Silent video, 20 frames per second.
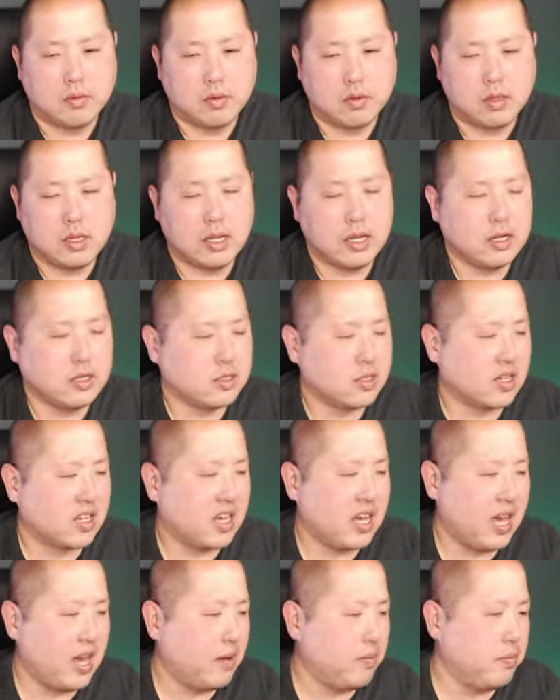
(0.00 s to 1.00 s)
And it's a
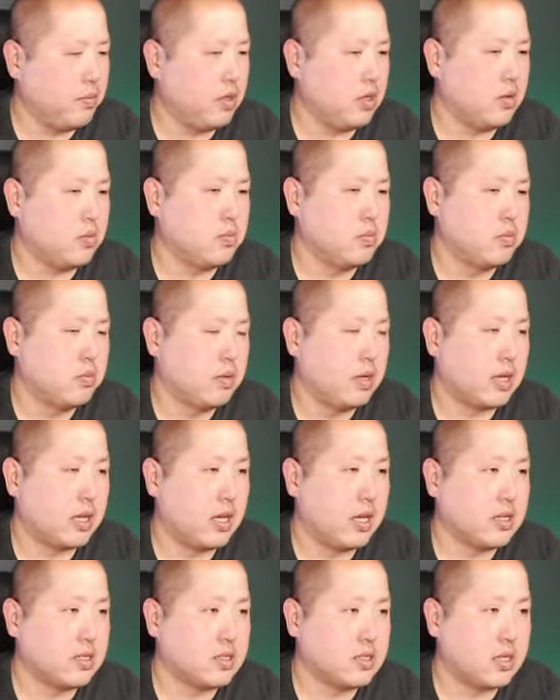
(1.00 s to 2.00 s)
cat meme. I
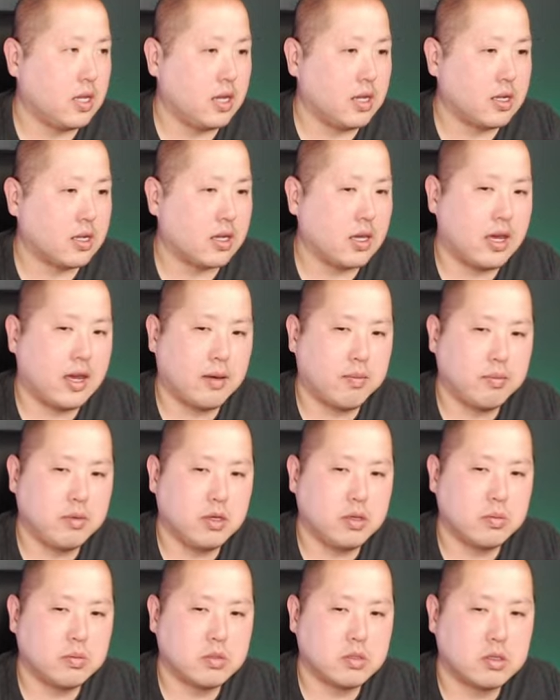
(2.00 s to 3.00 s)
can't stand the cat
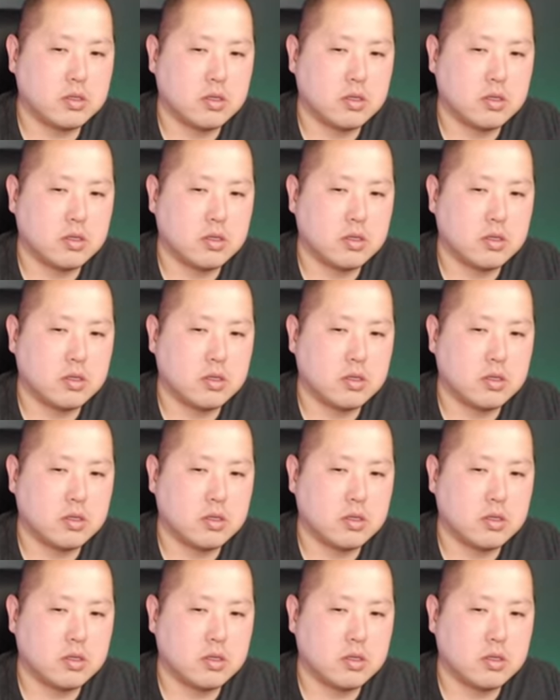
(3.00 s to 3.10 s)
memes.